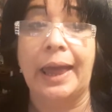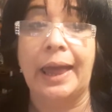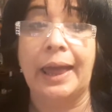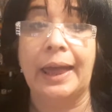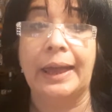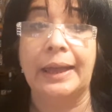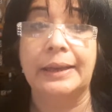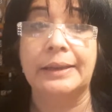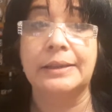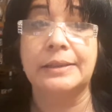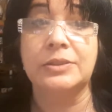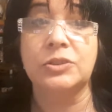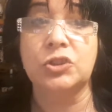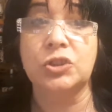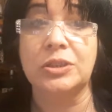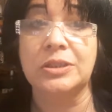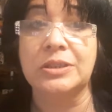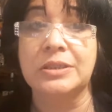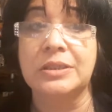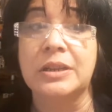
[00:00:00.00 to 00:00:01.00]
and
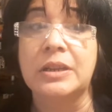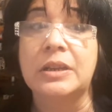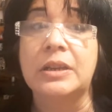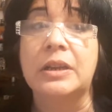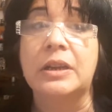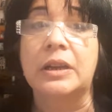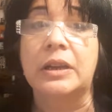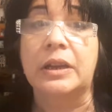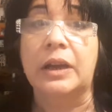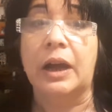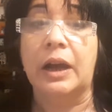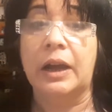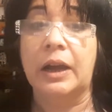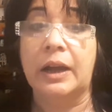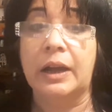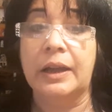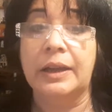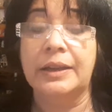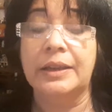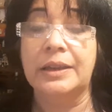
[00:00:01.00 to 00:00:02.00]
just
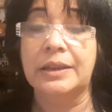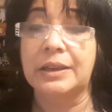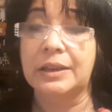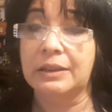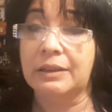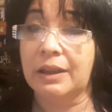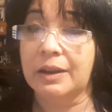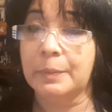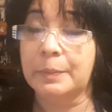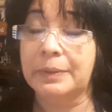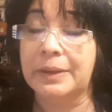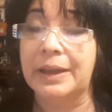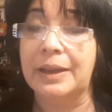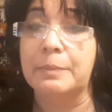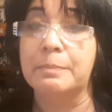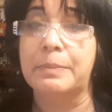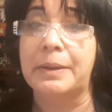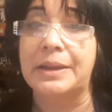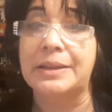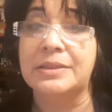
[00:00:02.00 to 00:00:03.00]
eating a lot of
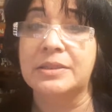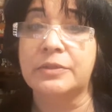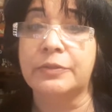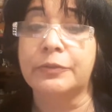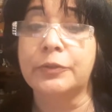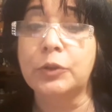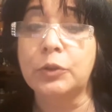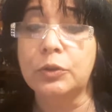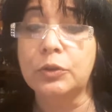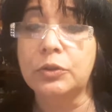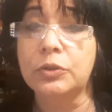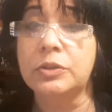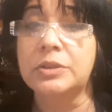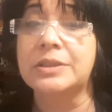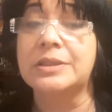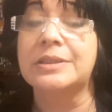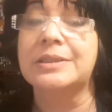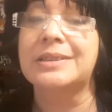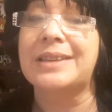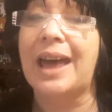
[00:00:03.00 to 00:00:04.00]
plant-based
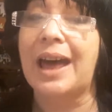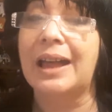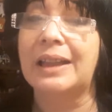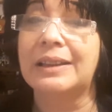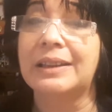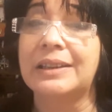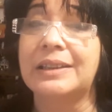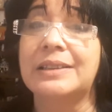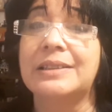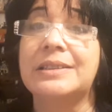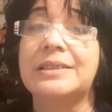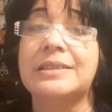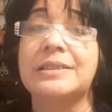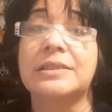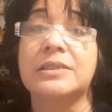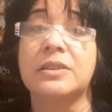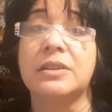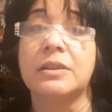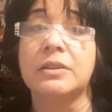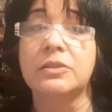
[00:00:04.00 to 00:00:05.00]
foods,
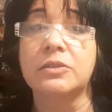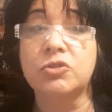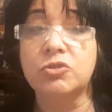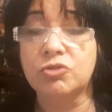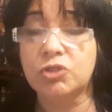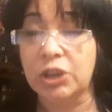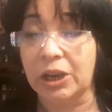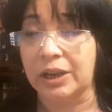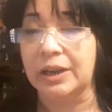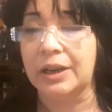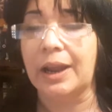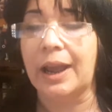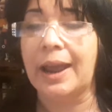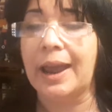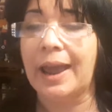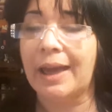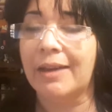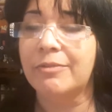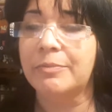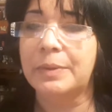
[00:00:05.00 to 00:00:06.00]
salads, chicken.
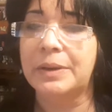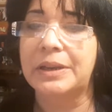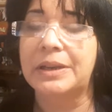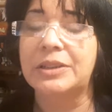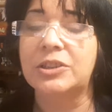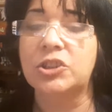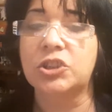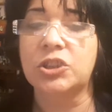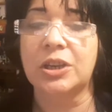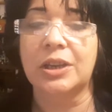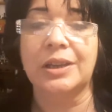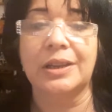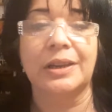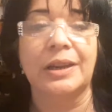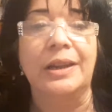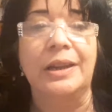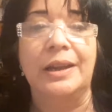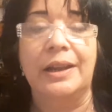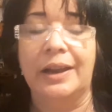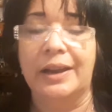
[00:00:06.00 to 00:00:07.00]
I have been eating
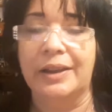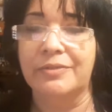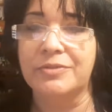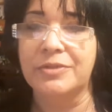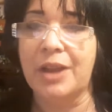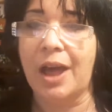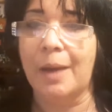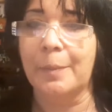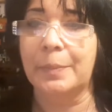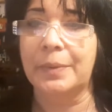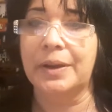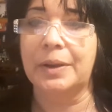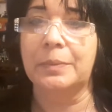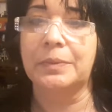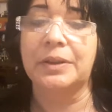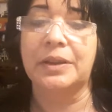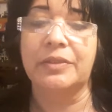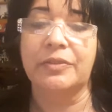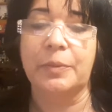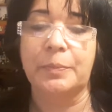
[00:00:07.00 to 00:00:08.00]
chicken. I have not been
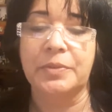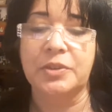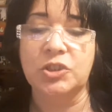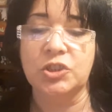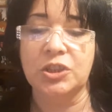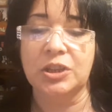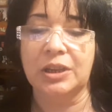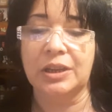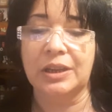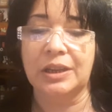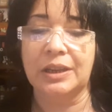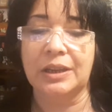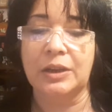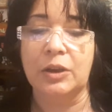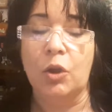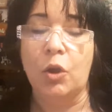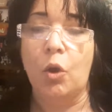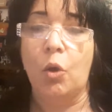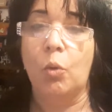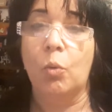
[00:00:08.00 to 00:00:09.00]
able to give up the
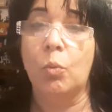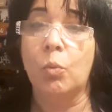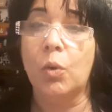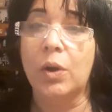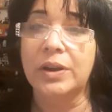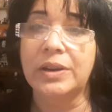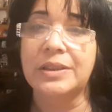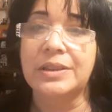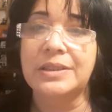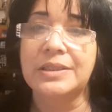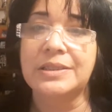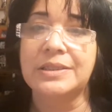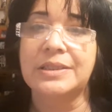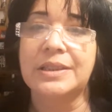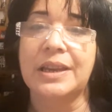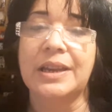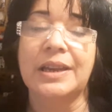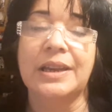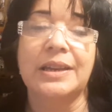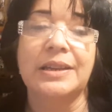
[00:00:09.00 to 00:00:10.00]
chicken. One of these
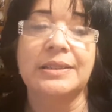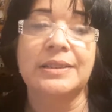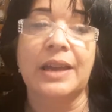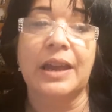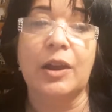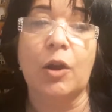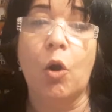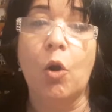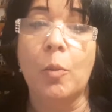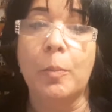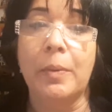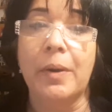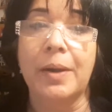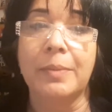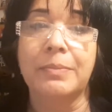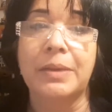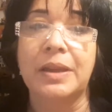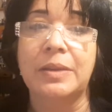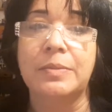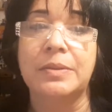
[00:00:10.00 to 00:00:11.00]
days, I hope
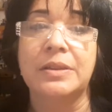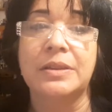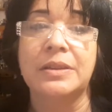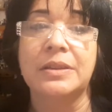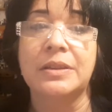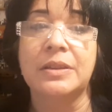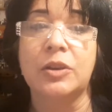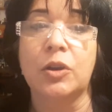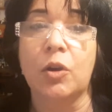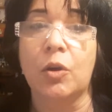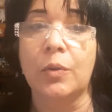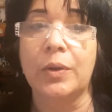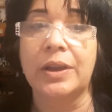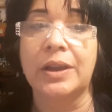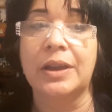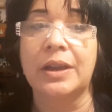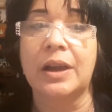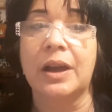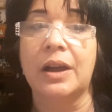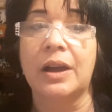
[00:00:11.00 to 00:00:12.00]
I'm maybe
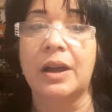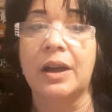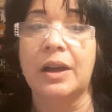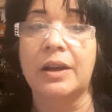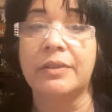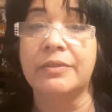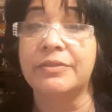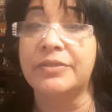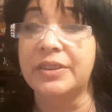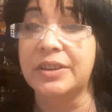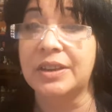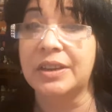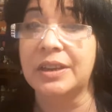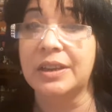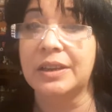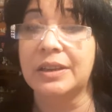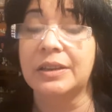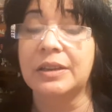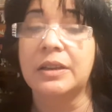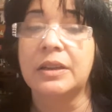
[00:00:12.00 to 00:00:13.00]
going
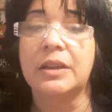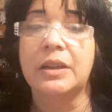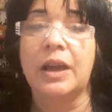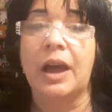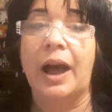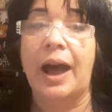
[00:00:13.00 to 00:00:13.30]
vegan.